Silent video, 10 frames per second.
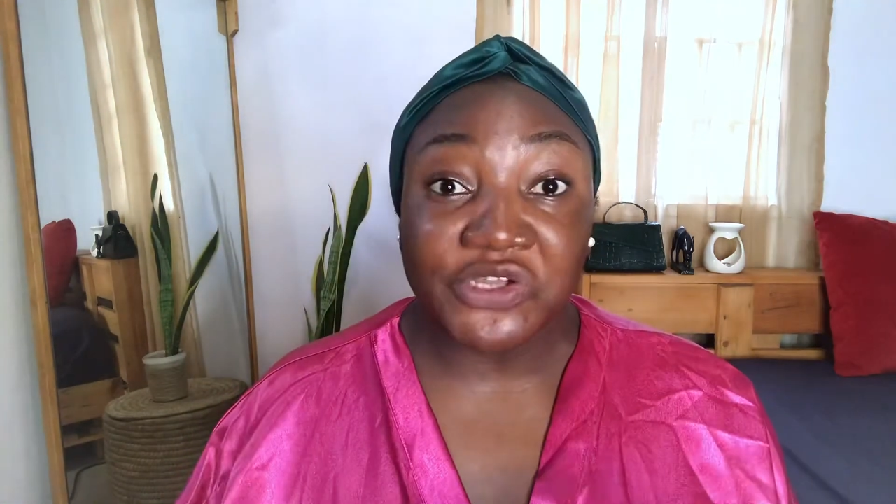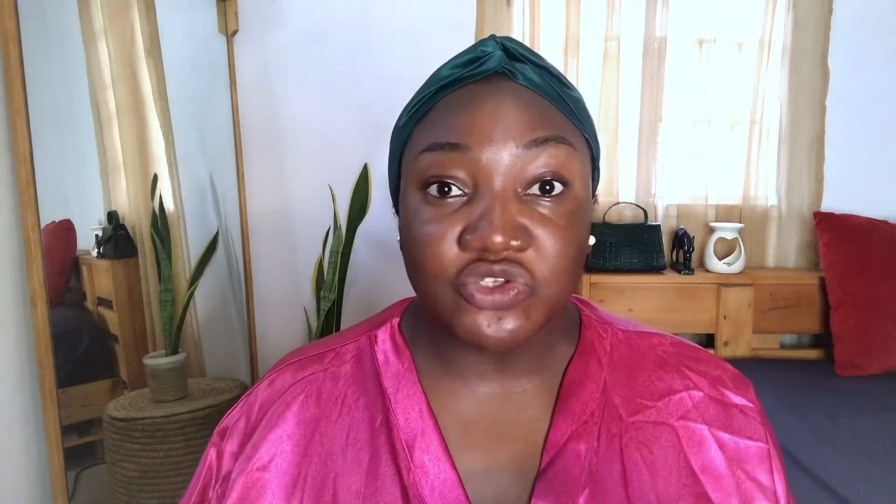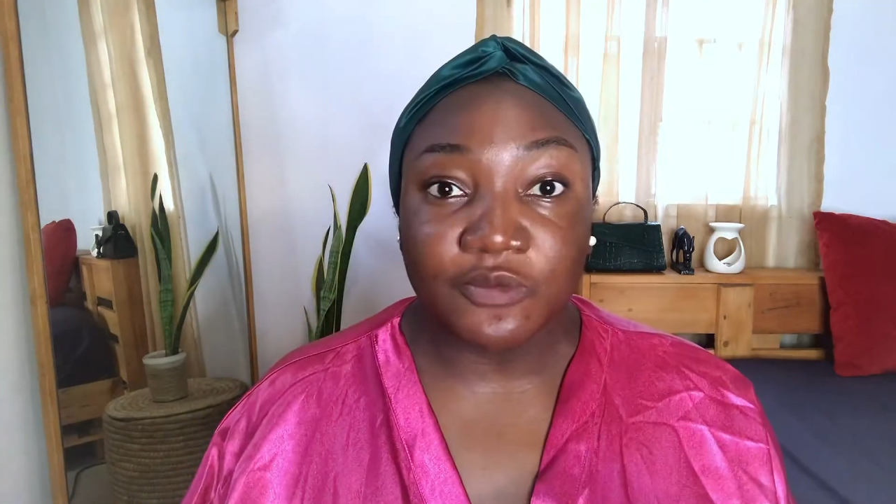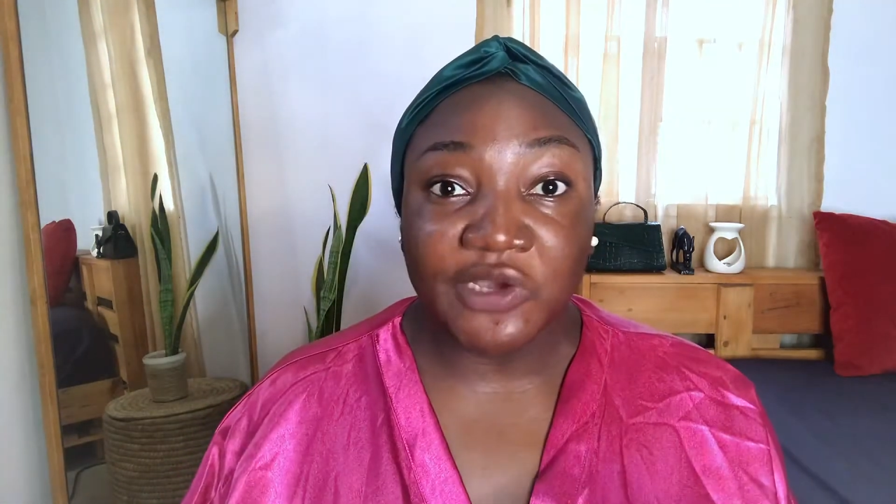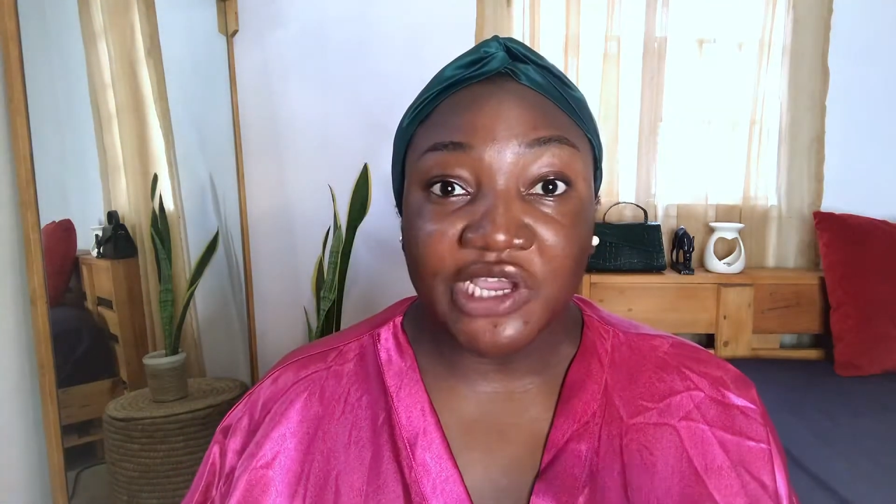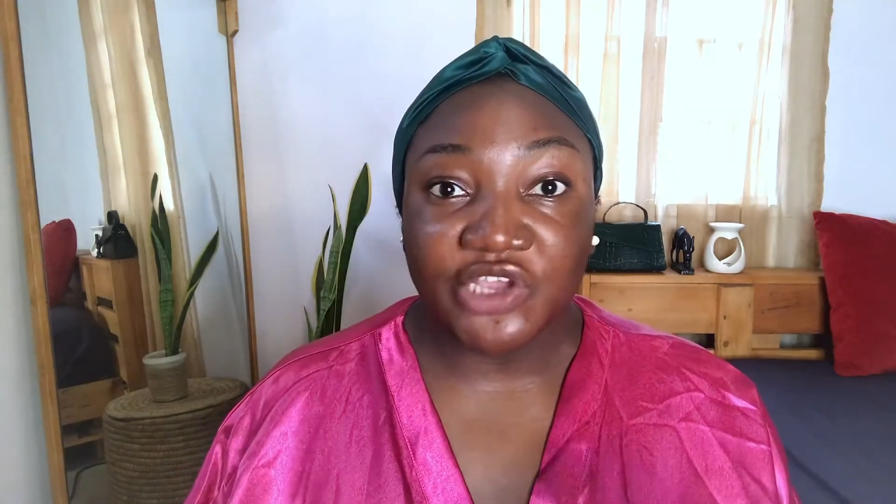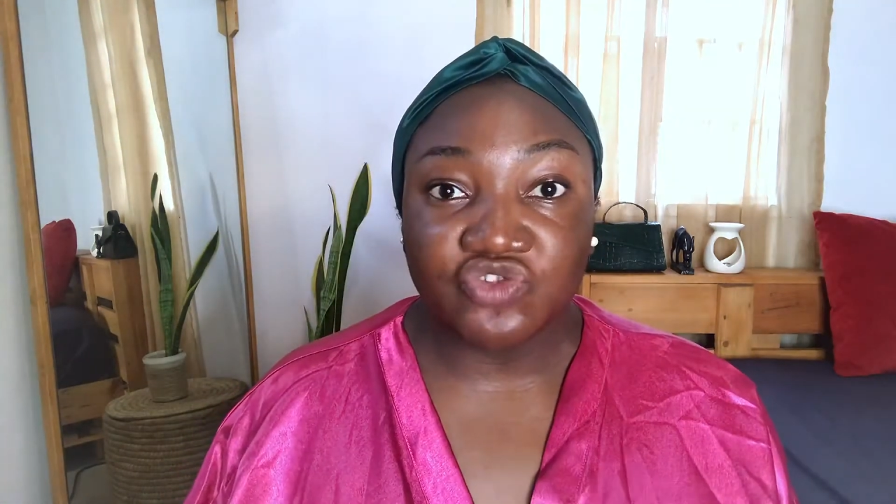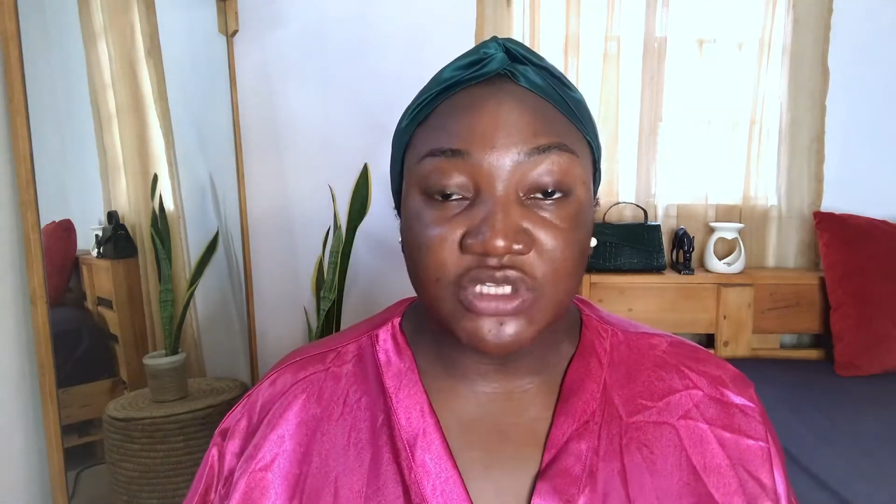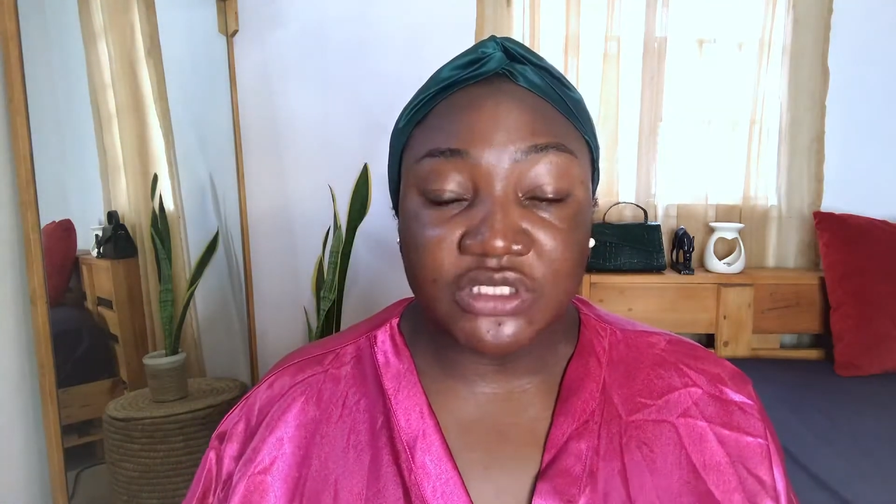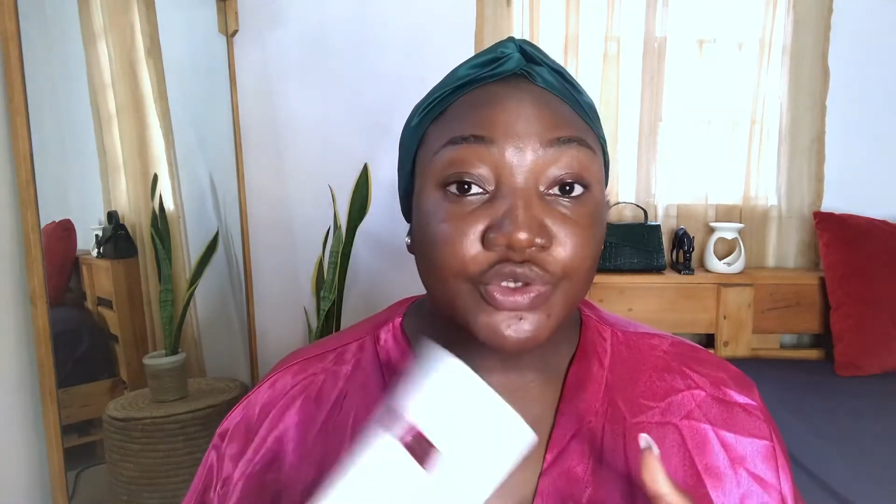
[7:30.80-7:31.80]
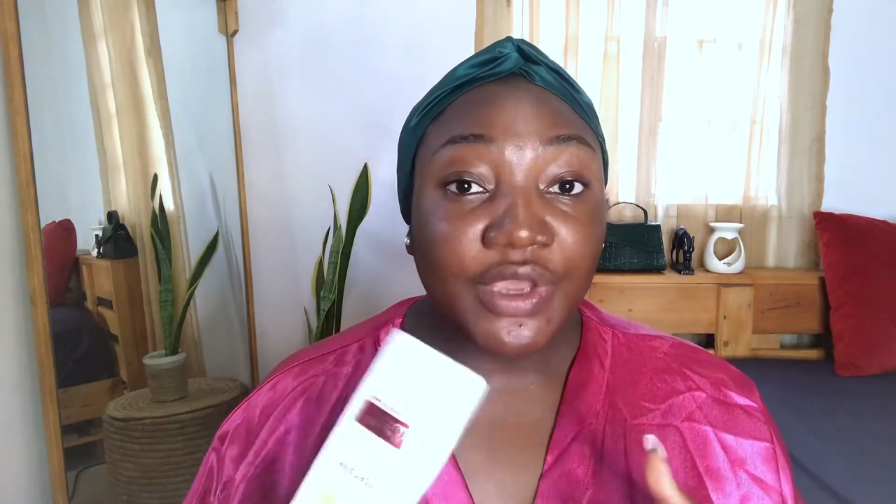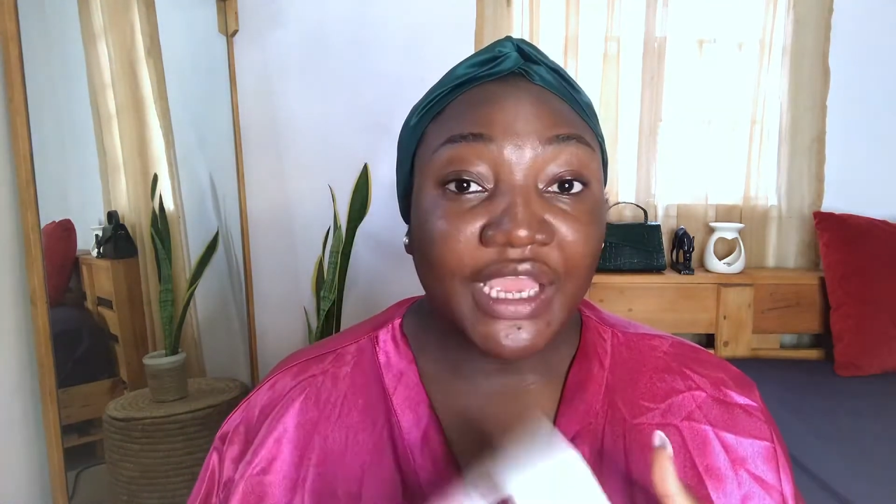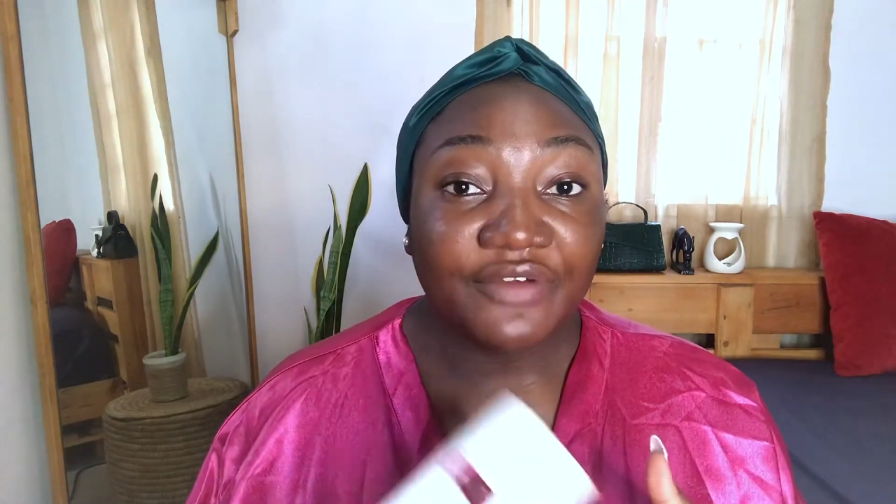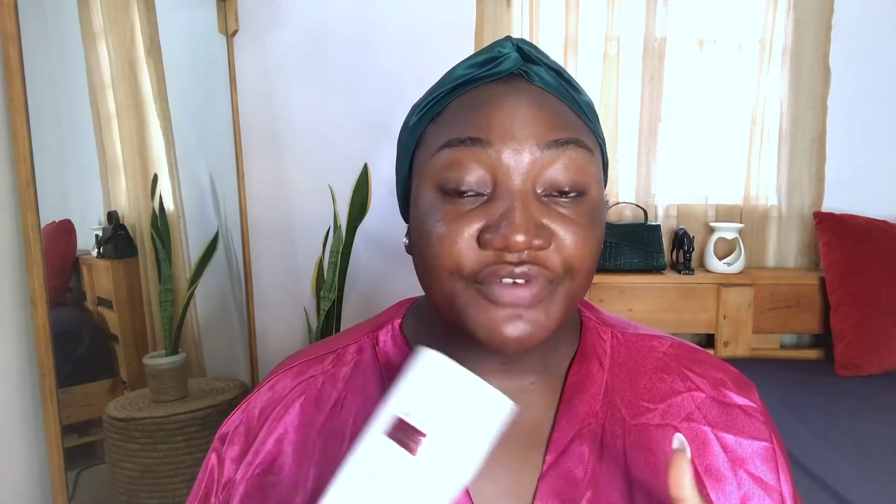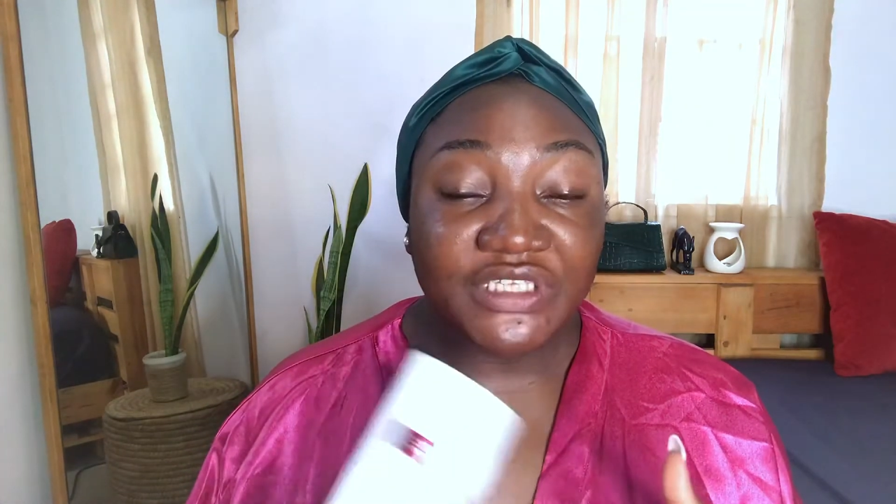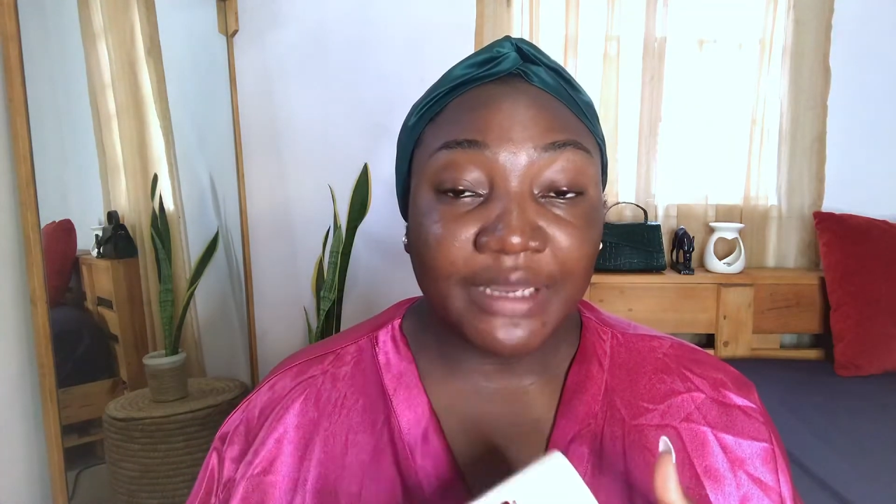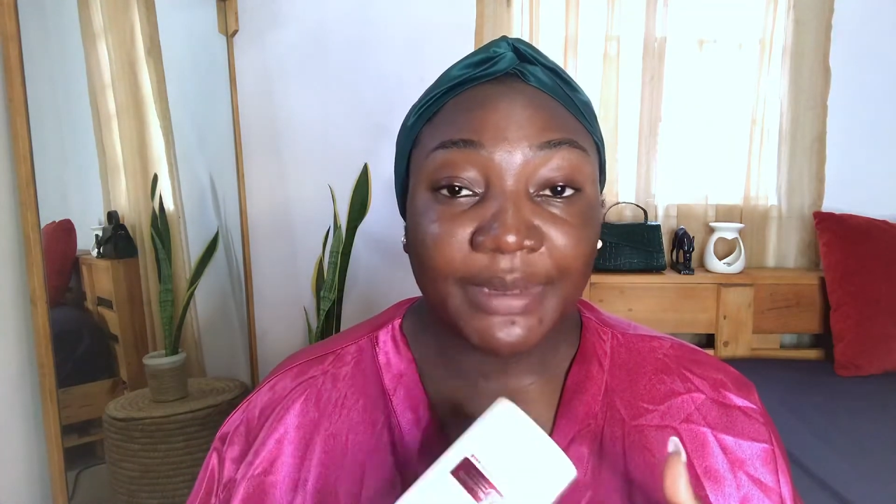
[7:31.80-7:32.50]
hydrating. So every time